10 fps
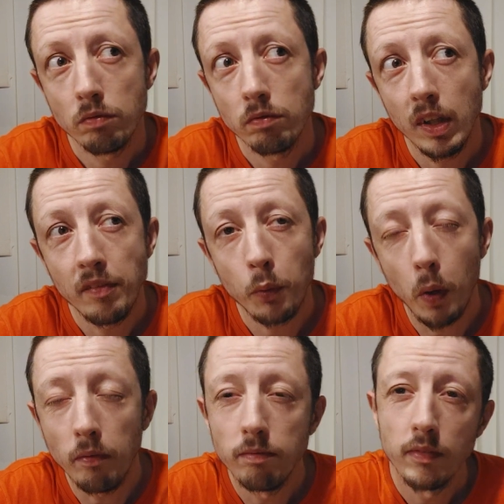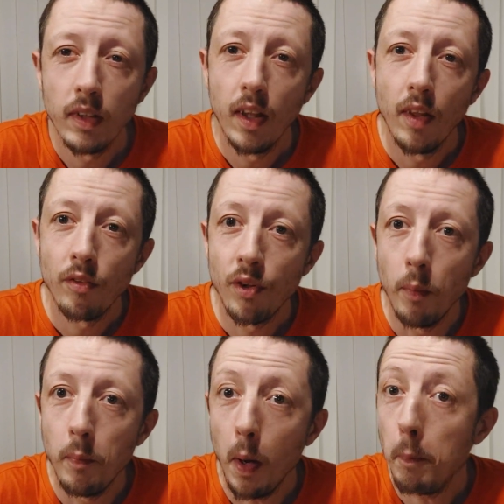either one,
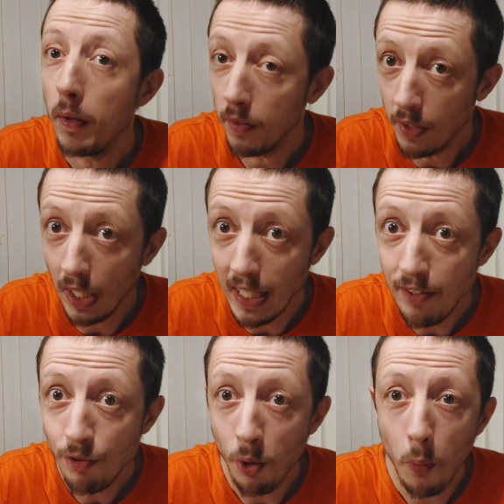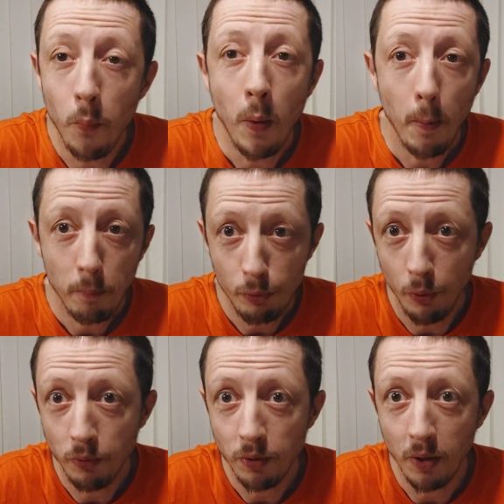some Callisto
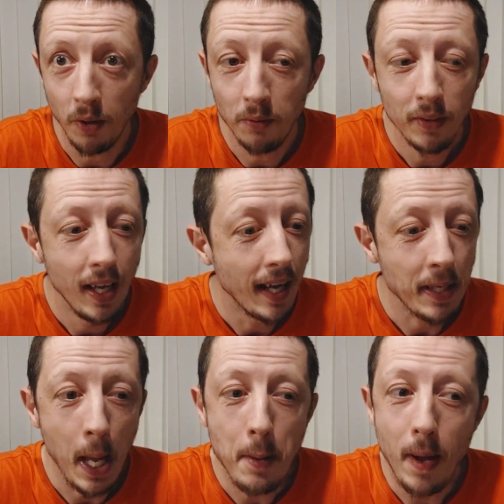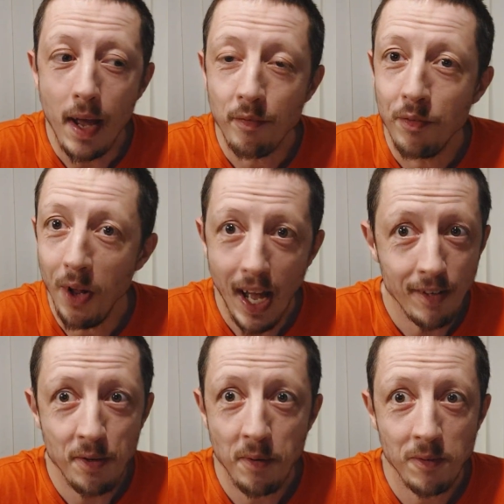Protocol, a game I have not had a
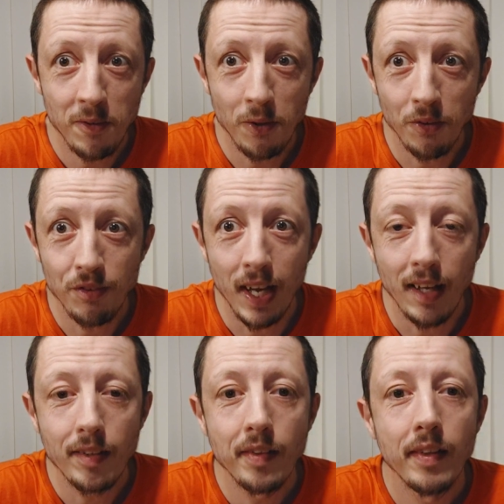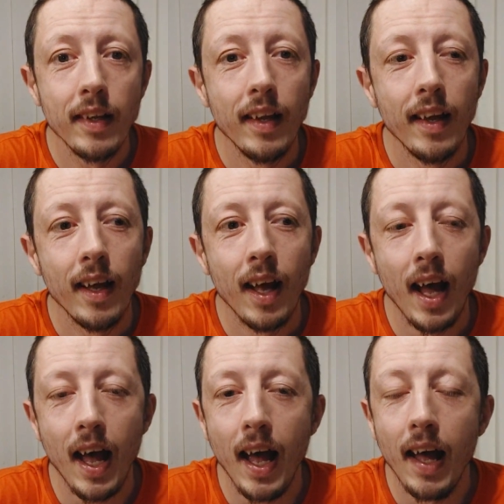chance to touch yet,
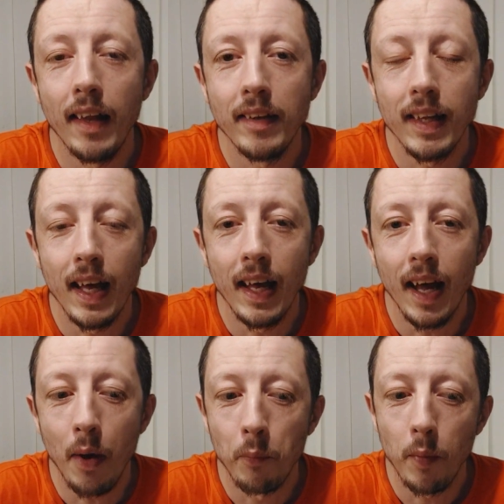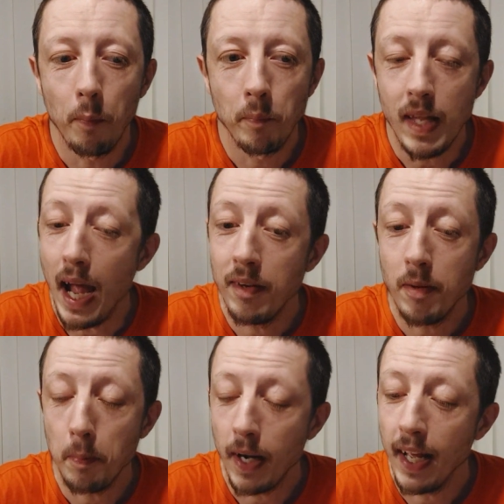and I'm dying
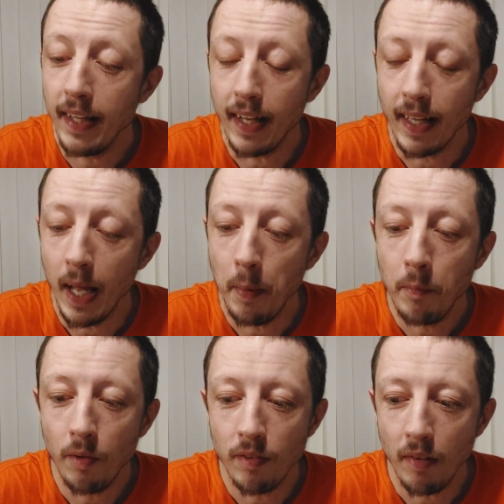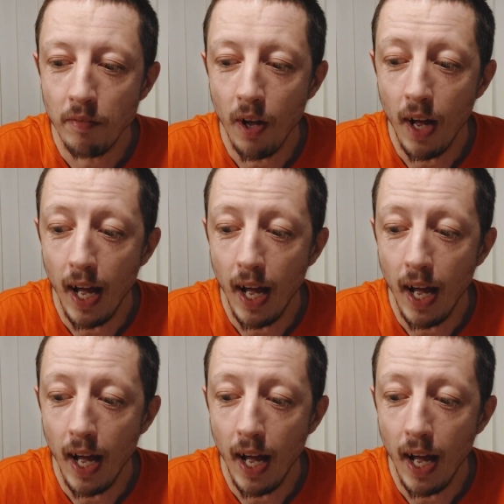to play that game because I've not